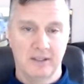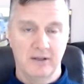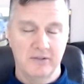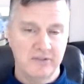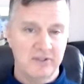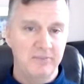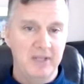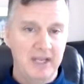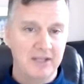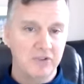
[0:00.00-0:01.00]
On some
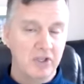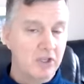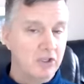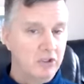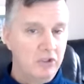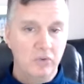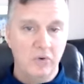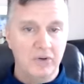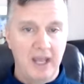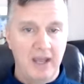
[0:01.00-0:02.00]
days, you
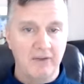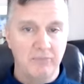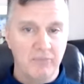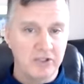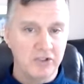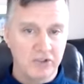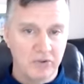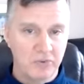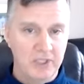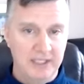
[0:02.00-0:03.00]
won't have much to
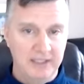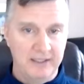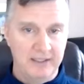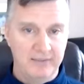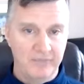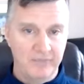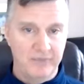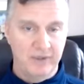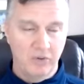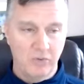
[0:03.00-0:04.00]
read.
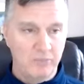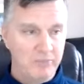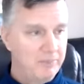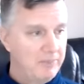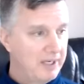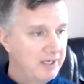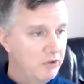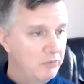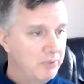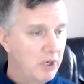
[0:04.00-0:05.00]
There won't be many
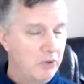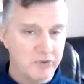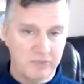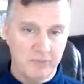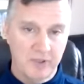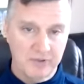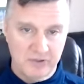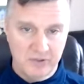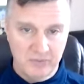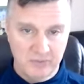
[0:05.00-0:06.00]
new posts from other
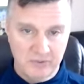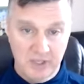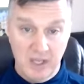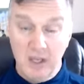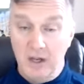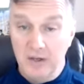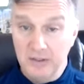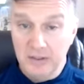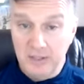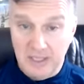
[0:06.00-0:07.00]
students. On
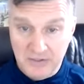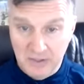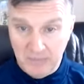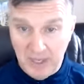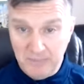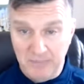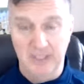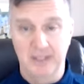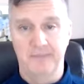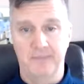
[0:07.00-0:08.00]
other days, there might
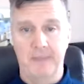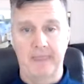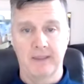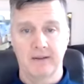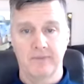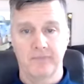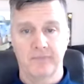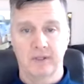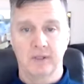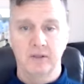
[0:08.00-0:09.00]
be.
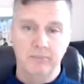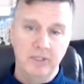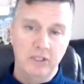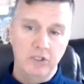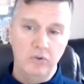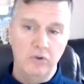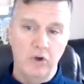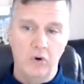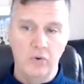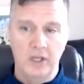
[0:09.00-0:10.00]
But you
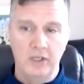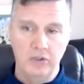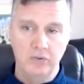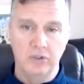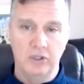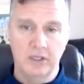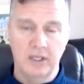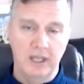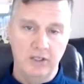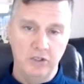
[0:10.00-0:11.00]
go and you
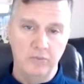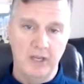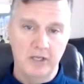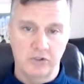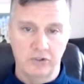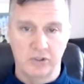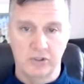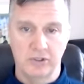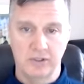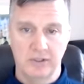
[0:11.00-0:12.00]
look and you make
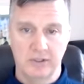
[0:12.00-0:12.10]
sure